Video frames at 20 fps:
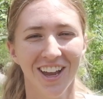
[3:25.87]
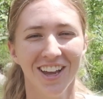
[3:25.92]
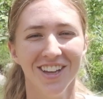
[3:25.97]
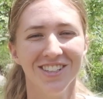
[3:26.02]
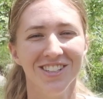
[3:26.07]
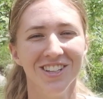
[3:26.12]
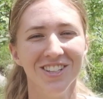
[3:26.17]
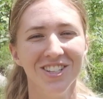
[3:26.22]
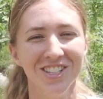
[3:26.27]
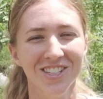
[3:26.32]

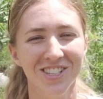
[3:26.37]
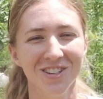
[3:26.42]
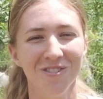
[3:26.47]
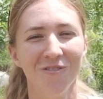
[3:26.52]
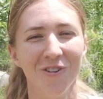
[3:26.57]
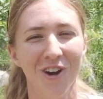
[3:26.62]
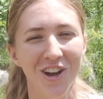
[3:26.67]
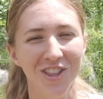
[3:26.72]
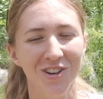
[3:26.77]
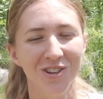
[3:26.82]
So just
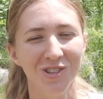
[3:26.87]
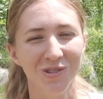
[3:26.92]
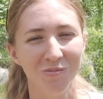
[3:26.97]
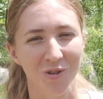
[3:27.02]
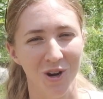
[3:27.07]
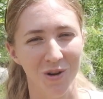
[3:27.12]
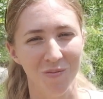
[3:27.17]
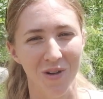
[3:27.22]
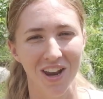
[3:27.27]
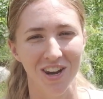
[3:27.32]
avoid those
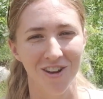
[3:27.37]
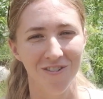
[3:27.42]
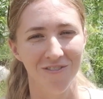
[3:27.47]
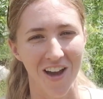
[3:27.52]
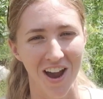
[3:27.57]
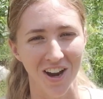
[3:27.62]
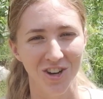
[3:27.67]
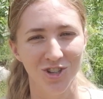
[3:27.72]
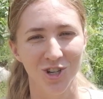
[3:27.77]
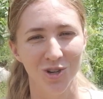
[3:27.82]

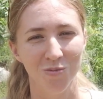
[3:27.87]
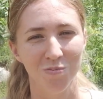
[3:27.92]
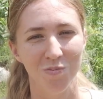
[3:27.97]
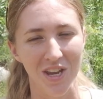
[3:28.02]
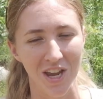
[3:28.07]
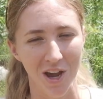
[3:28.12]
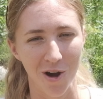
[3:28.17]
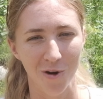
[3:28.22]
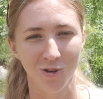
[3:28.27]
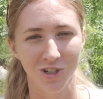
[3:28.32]
pre-manufactured
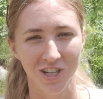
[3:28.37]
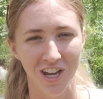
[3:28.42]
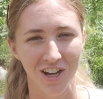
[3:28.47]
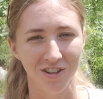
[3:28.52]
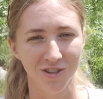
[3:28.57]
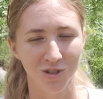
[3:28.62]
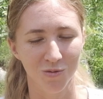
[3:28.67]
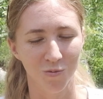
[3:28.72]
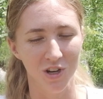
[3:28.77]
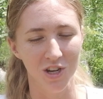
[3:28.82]
bee
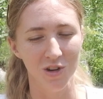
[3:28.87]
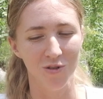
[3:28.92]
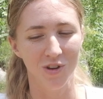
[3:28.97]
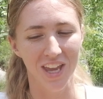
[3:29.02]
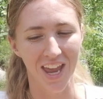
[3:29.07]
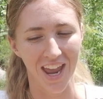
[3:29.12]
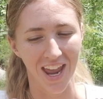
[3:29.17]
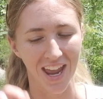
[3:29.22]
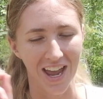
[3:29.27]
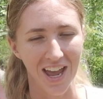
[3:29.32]
hotels where you
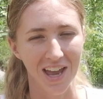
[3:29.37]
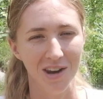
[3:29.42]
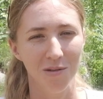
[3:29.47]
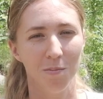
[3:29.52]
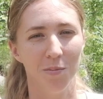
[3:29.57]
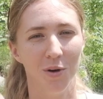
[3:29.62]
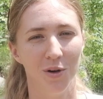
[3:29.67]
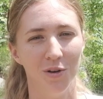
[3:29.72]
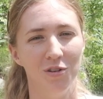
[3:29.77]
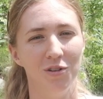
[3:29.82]
can't
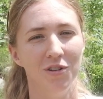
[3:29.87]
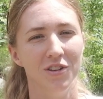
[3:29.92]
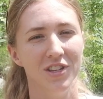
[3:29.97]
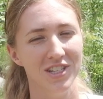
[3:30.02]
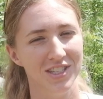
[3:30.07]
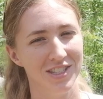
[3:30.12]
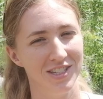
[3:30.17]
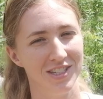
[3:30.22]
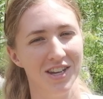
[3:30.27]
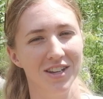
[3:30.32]
pull the
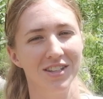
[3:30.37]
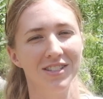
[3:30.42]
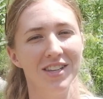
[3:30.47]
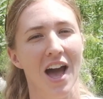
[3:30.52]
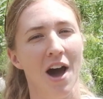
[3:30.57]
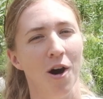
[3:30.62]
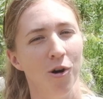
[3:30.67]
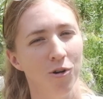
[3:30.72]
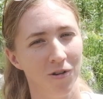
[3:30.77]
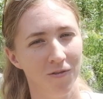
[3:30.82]
sticks
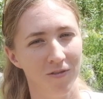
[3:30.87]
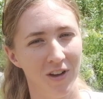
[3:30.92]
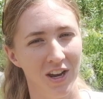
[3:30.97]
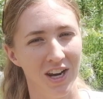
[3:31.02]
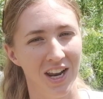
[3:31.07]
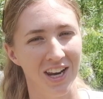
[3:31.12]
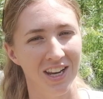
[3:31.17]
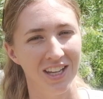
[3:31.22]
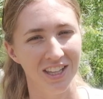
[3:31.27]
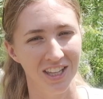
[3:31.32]
out of it
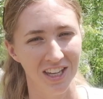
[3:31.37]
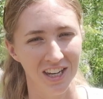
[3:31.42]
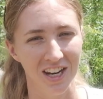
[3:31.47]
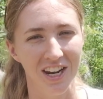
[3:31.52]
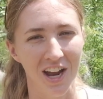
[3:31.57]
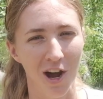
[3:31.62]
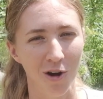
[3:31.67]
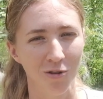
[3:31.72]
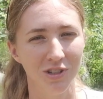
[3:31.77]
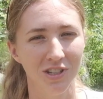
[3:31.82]
and clean it
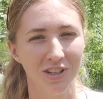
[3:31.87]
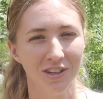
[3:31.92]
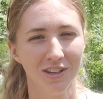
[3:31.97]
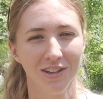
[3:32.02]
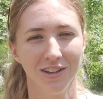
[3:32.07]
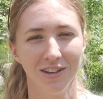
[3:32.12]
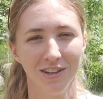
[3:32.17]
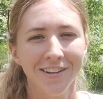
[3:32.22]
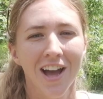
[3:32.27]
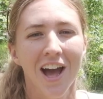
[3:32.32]
out.
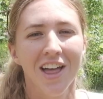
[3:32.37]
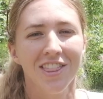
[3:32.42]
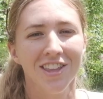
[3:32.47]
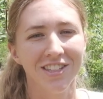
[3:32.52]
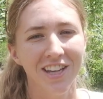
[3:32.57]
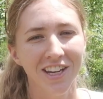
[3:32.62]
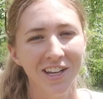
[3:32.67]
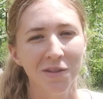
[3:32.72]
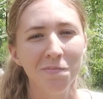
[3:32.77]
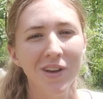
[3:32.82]
The
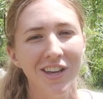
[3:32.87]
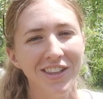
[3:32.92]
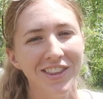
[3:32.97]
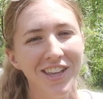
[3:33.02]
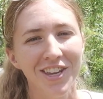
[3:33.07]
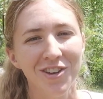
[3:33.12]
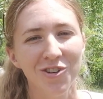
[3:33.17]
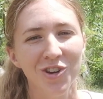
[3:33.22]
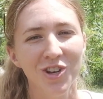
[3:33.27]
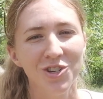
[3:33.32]
second big
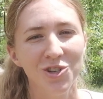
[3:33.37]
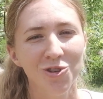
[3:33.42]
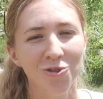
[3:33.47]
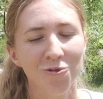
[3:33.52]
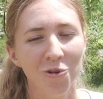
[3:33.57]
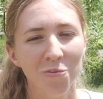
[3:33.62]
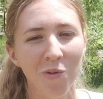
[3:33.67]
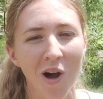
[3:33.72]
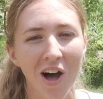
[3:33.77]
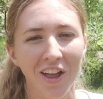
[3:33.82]
thing you can do
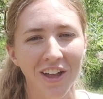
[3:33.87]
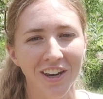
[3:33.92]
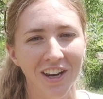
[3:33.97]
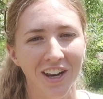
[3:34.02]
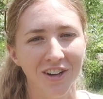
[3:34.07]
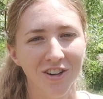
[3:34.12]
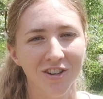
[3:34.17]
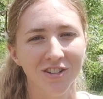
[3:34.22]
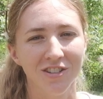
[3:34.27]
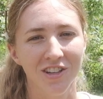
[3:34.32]
for
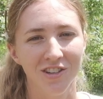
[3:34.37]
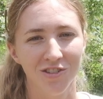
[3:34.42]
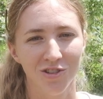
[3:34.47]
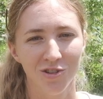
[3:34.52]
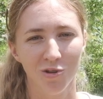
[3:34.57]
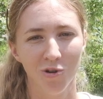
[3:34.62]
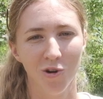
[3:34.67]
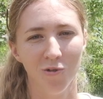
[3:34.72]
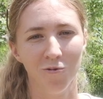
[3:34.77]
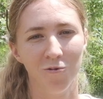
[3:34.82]
pollinators is
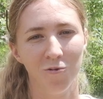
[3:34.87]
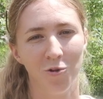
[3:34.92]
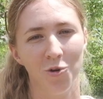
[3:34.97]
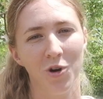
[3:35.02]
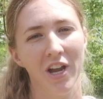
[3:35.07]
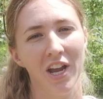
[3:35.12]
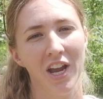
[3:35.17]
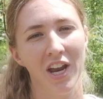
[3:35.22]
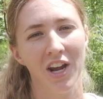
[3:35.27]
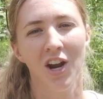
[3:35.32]
to
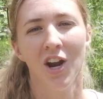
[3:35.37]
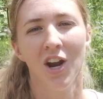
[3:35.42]
avoid